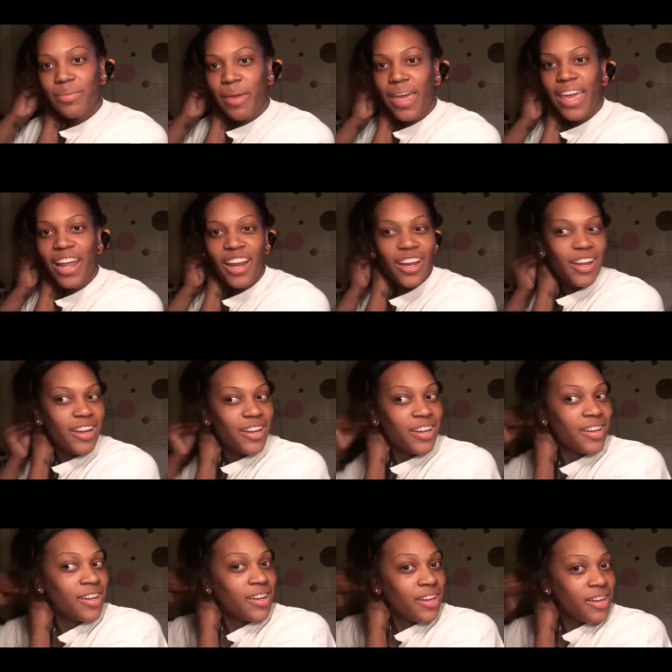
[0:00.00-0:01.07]
in my hair.
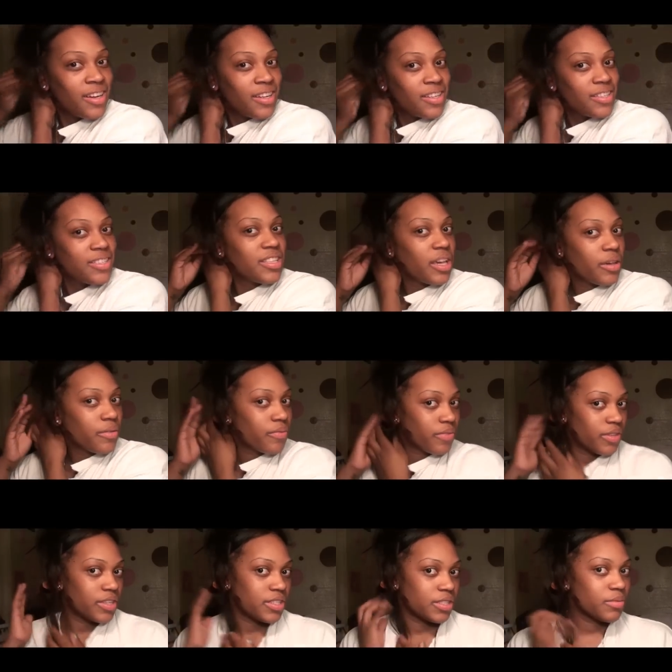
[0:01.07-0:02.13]
So
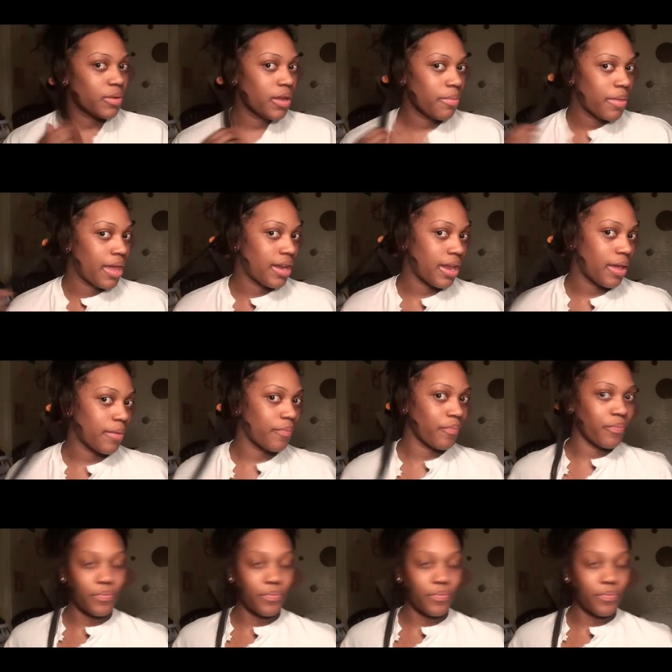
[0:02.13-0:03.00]
this is where I'm at now.